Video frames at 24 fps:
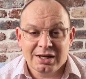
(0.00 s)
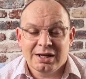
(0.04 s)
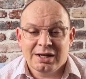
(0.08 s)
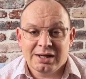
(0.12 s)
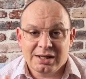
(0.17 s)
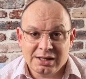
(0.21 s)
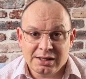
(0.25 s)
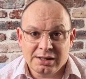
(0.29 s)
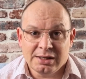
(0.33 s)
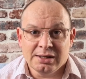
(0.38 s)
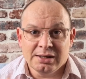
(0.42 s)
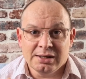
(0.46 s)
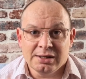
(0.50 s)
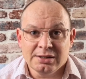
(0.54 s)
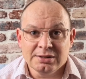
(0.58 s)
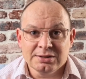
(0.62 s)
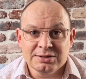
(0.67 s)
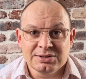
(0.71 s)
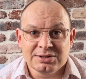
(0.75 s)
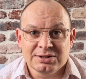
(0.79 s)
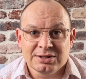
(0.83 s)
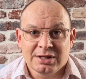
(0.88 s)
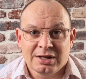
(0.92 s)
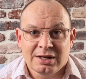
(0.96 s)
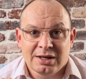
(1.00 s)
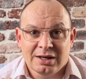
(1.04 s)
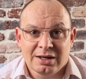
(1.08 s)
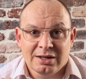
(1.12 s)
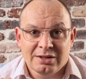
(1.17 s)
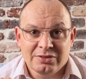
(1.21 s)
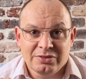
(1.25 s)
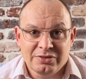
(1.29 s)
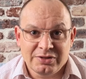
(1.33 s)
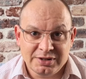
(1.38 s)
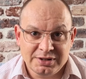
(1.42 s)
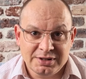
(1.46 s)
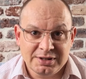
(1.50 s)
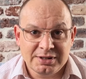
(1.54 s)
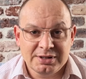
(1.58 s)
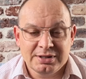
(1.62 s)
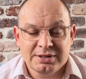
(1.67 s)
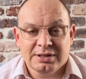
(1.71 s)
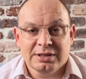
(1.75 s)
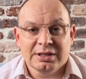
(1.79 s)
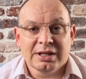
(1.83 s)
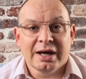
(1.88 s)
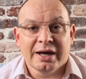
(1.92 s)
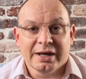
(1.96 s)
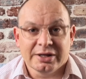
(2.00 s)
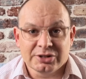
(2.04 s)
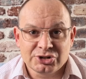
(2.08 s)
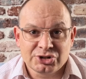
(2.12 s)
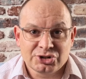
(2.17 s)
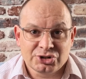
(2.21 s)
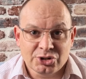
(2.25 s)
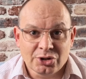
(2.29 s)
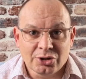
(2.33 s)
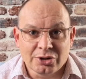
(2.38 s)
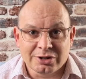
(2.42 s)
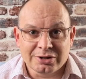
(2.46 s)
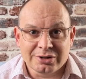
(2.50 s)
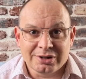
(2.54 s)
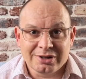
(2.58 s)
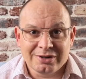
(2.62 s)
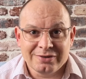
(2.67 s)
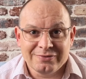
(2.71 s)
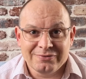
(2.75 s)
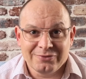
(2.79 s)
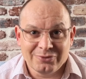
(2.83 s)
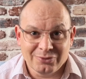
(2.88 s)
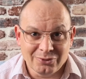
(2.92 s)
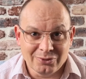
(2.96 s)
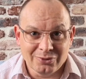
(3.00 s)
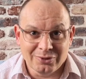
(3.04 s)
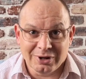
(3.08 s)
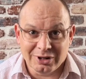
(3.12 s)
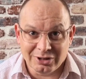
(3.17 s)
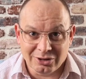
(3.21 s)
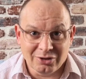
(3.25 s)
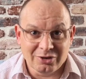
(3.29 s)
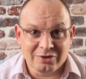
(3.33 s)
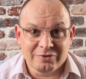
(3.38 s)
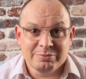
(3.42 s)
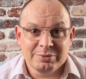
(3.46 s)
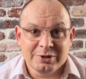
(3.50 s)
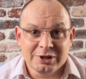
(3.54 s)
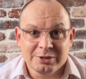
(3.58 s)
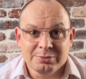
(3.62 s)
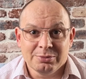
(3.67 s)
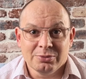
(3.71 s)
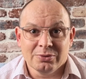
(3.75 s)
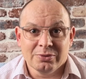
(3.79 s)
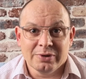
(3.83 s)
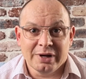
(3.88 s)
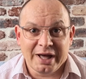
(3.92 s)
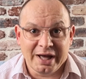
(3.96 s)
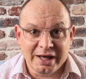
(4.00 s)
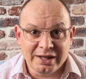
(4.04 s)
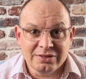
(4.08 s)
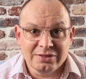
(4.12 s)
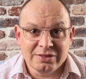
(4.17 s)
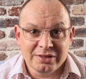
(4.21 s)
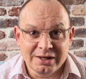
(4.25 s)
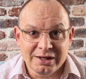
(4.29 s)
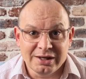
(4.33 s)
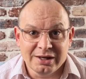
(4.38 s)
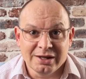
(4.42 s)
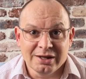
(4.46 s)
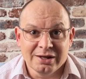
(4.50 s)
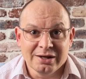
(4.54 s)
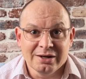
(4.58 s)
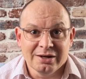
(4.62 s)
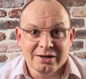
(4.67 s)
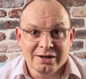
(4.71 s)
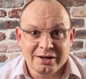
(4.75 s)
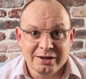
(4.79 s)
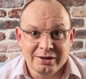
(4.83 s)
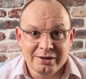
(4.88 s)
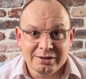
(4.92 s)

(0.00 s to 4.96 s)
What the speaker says: is this is the last shot for a lot of people at their